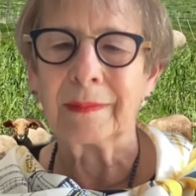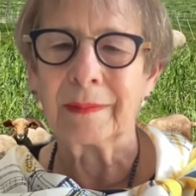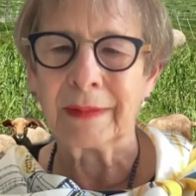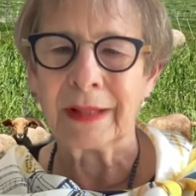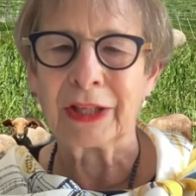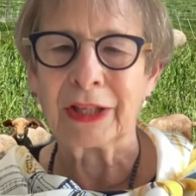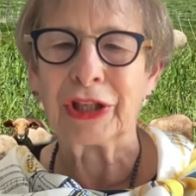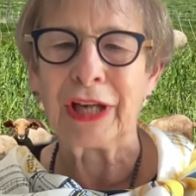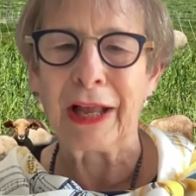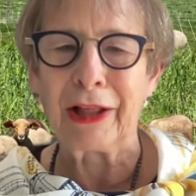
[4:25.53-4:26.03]

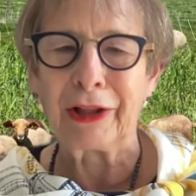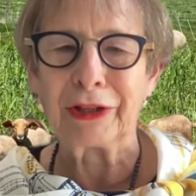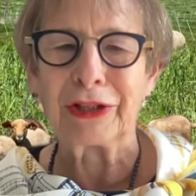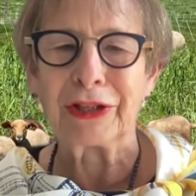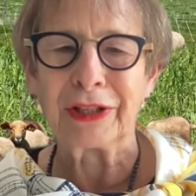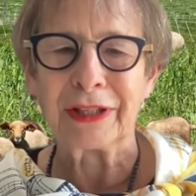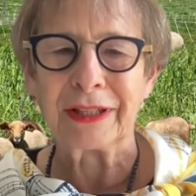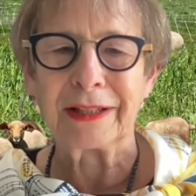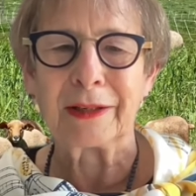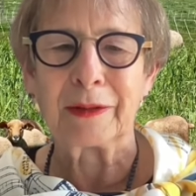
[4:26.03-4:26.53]
the
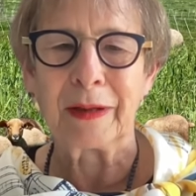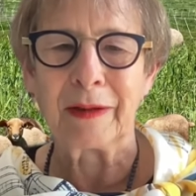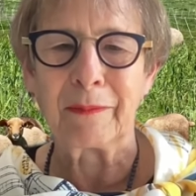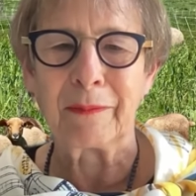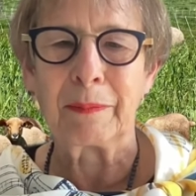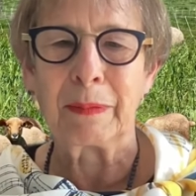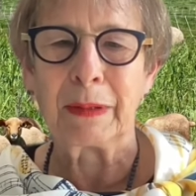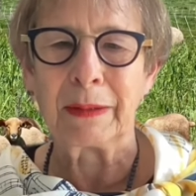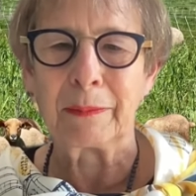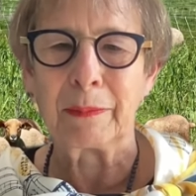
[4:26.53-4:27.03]
challenges that
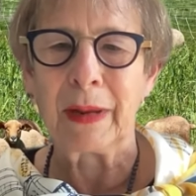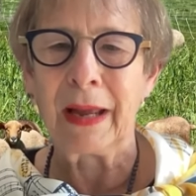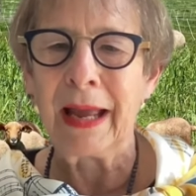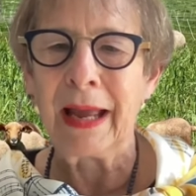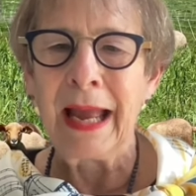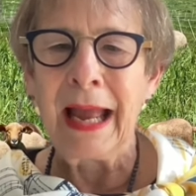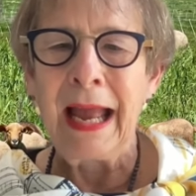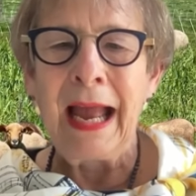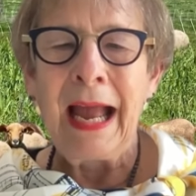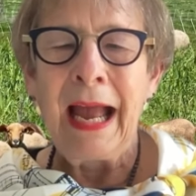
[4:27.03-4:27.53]
have been
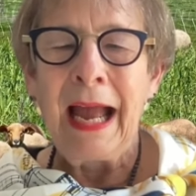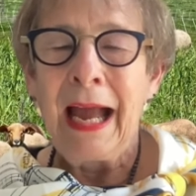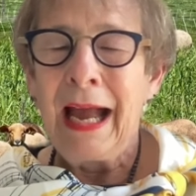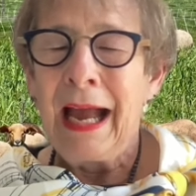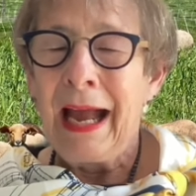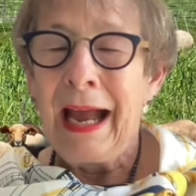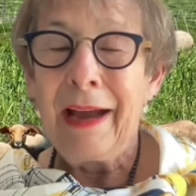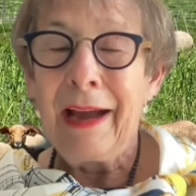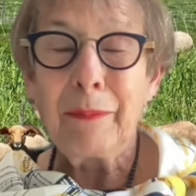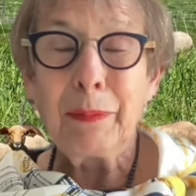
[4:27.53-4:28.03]

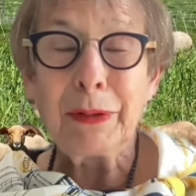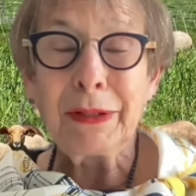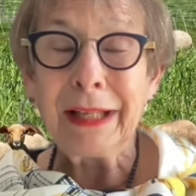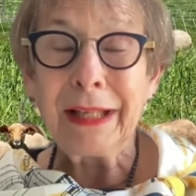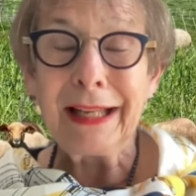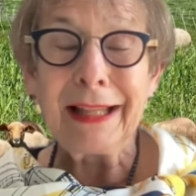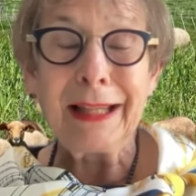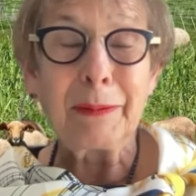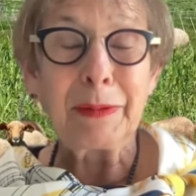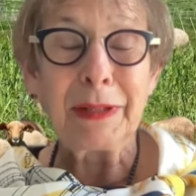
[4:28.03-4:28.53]
have
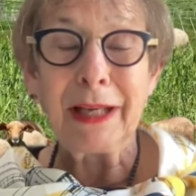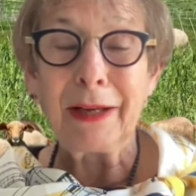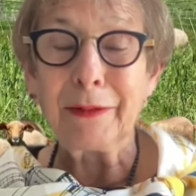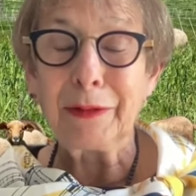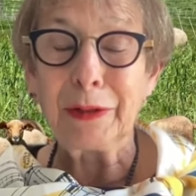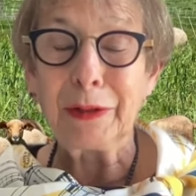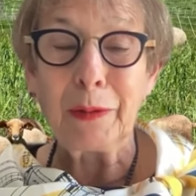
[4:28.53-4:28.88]
presented themselves